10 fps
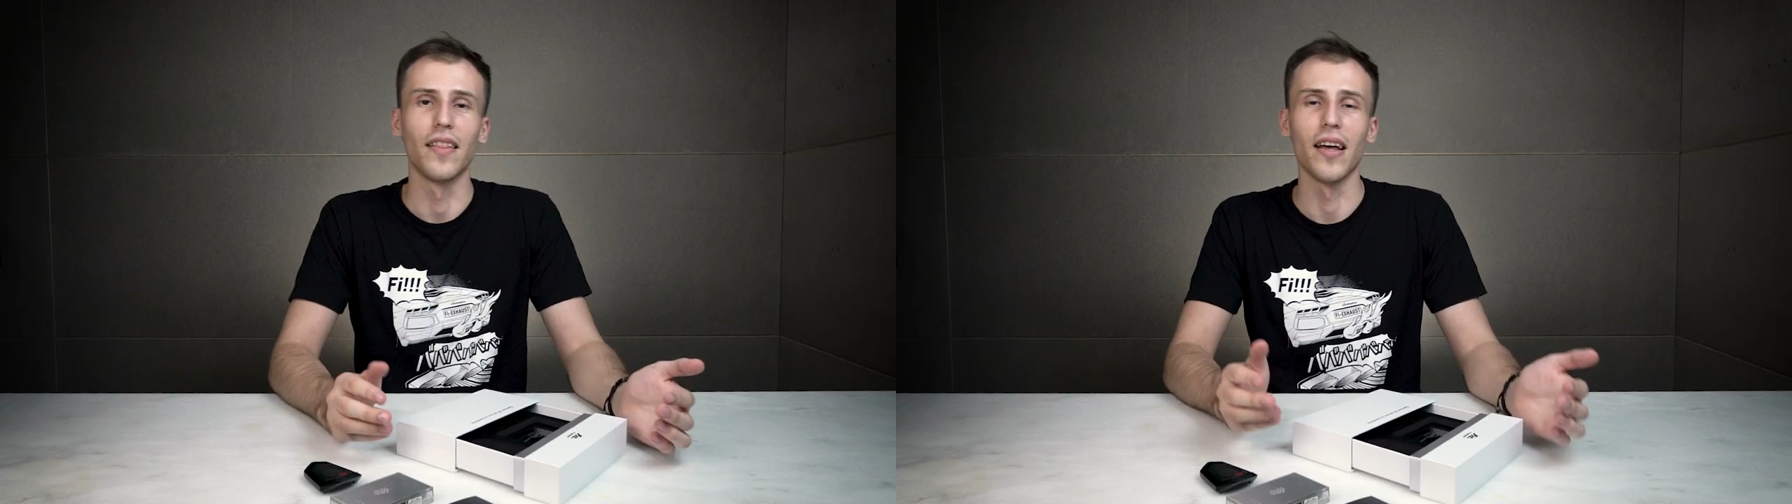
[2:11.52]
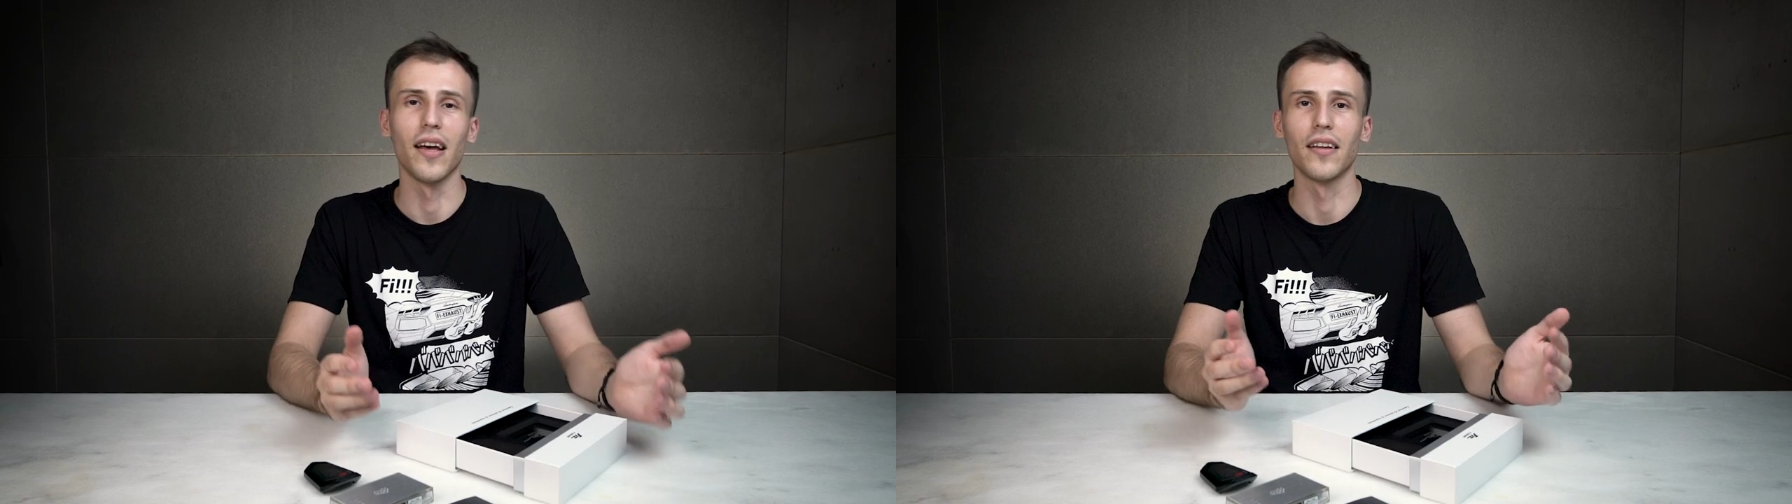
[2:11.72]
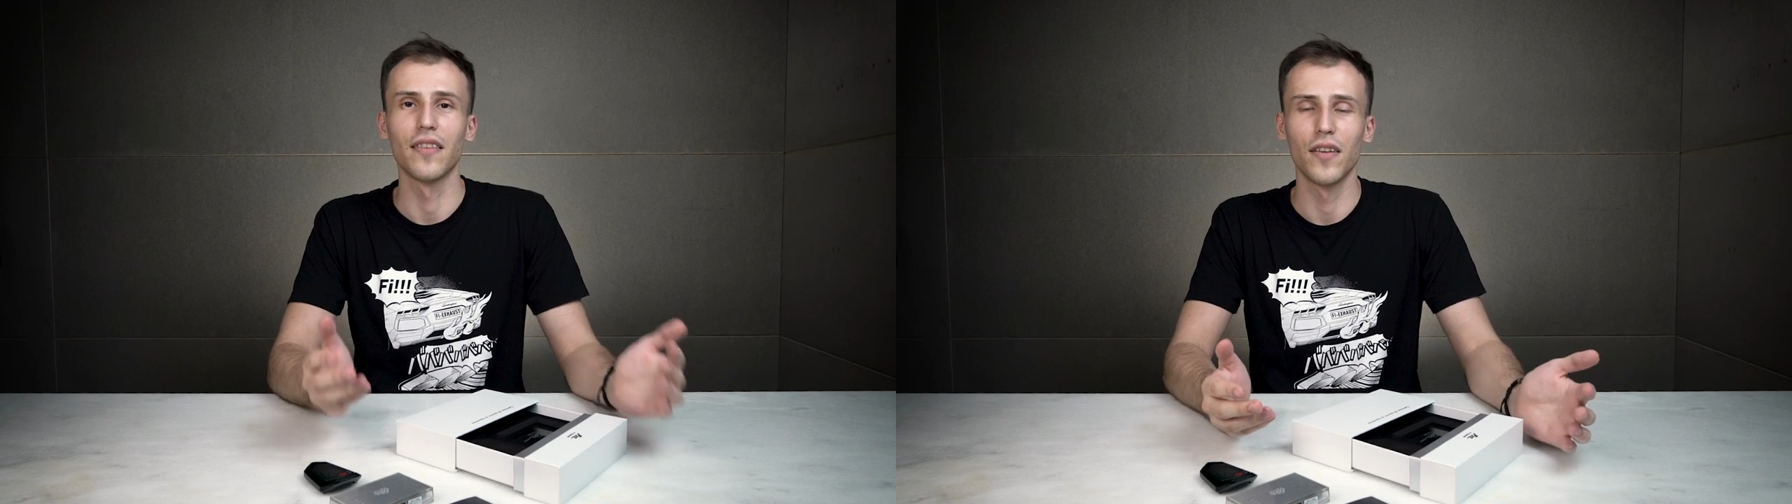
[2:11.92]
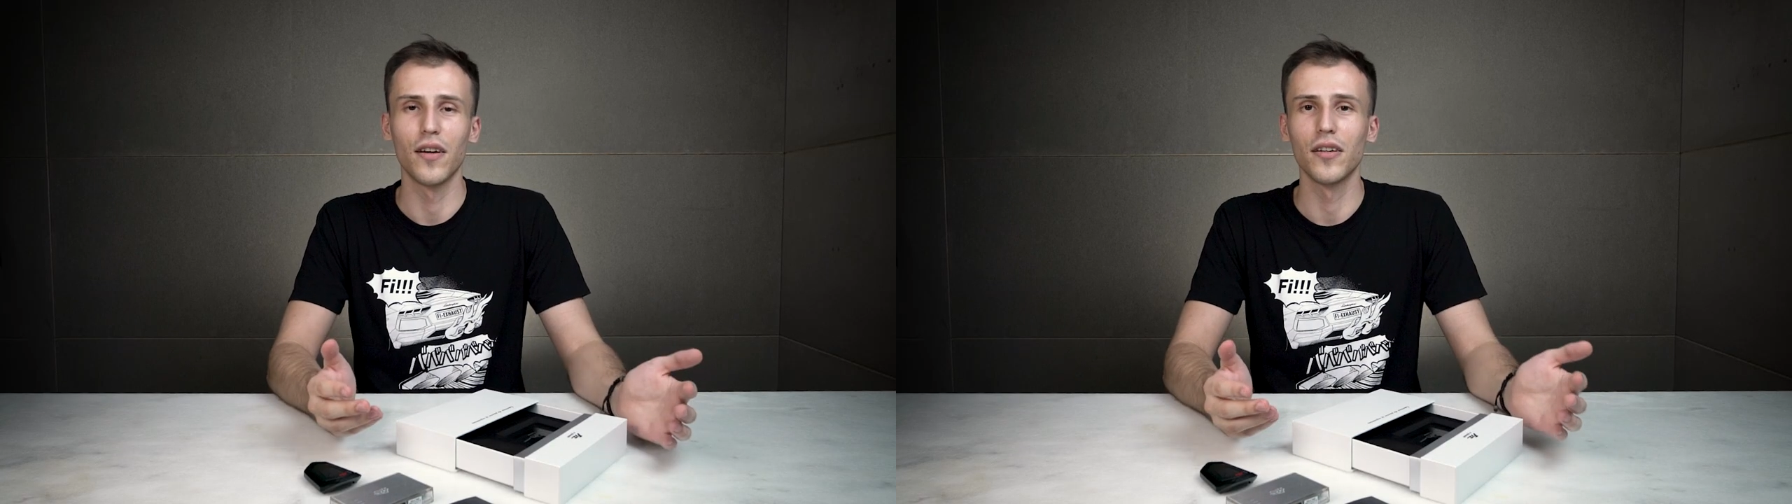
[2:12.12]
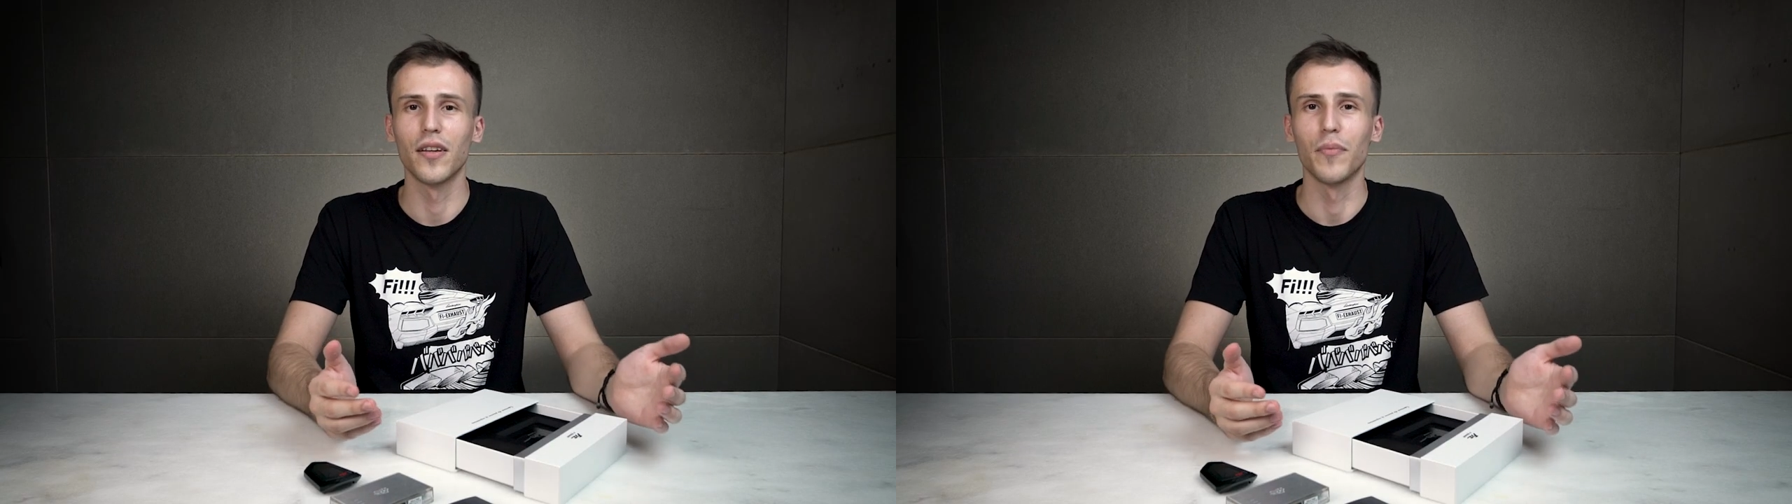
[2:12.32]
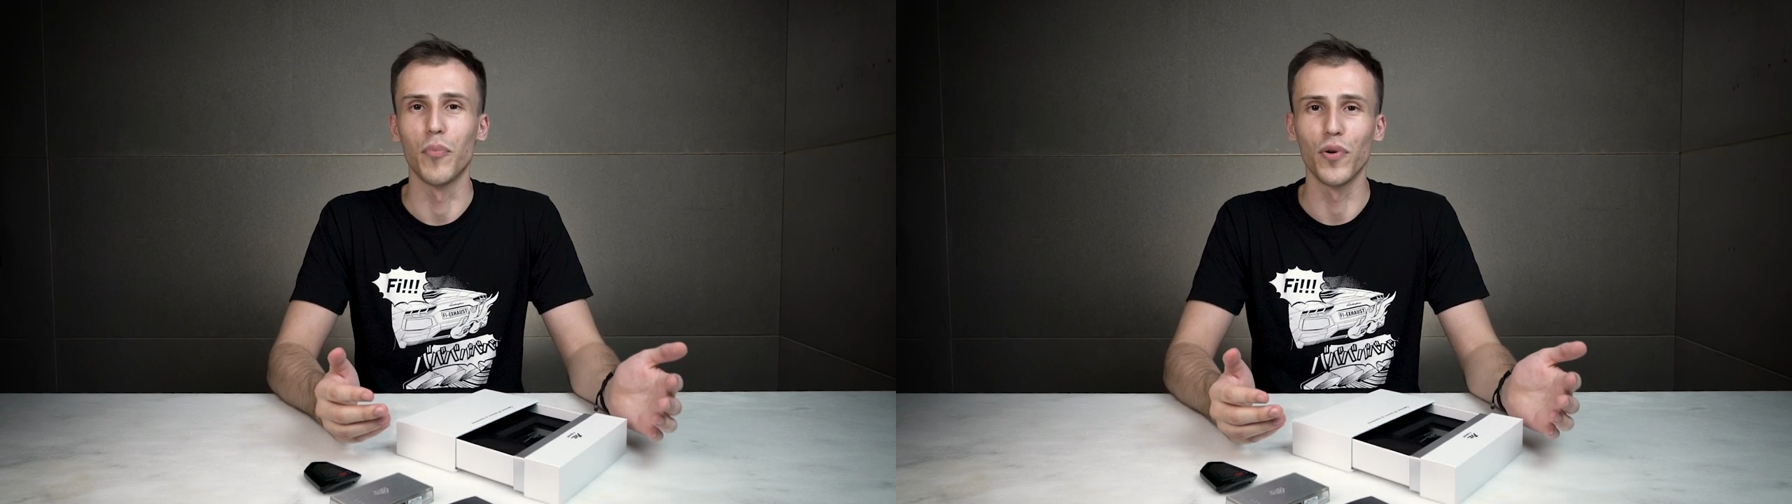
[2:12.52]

The third